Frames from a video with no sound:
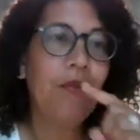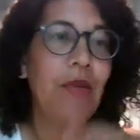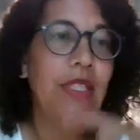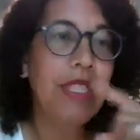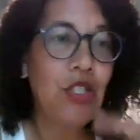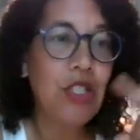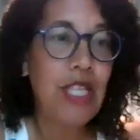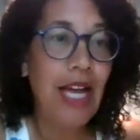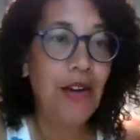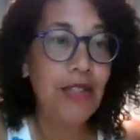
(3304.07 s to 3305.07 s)
Really just
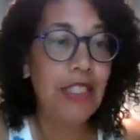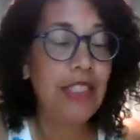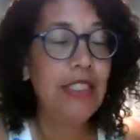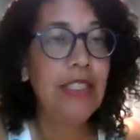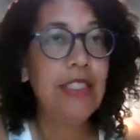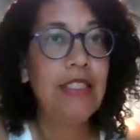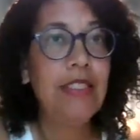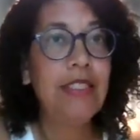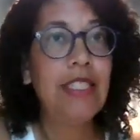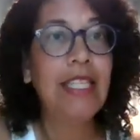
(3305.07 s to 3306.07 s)
how to
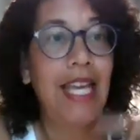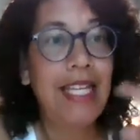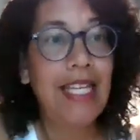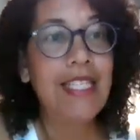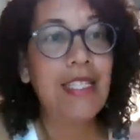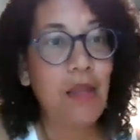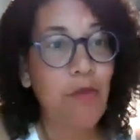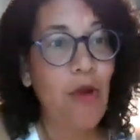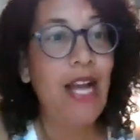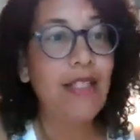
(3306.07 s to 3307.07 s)
get into the
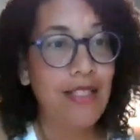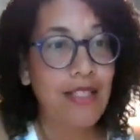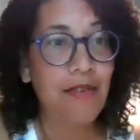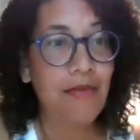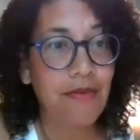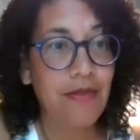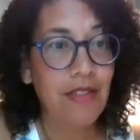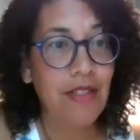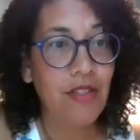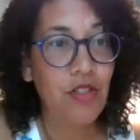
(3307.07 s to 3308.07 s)
practice of
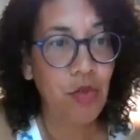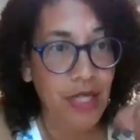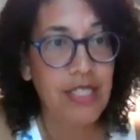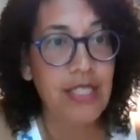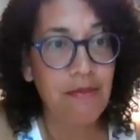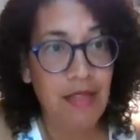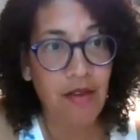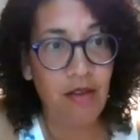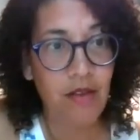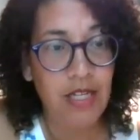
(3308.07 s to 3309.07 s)
doing
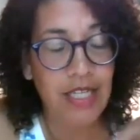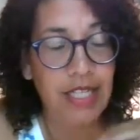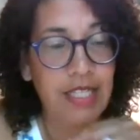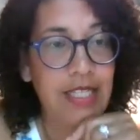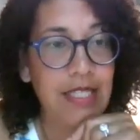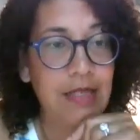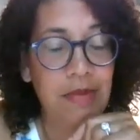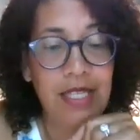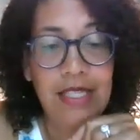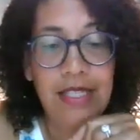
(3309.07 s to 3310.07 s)
something on a consistent
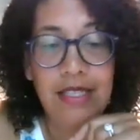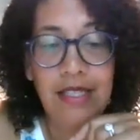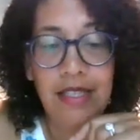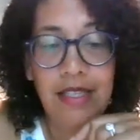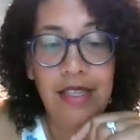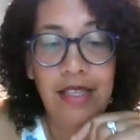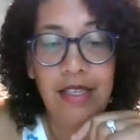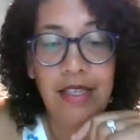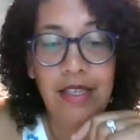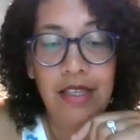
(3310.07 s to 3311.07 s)
basis,
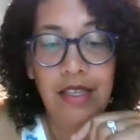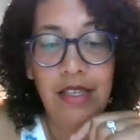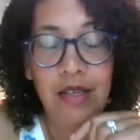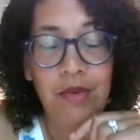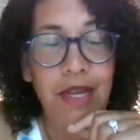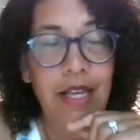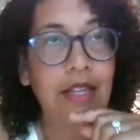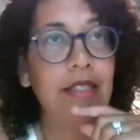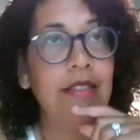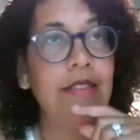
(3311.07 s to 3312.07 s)
right?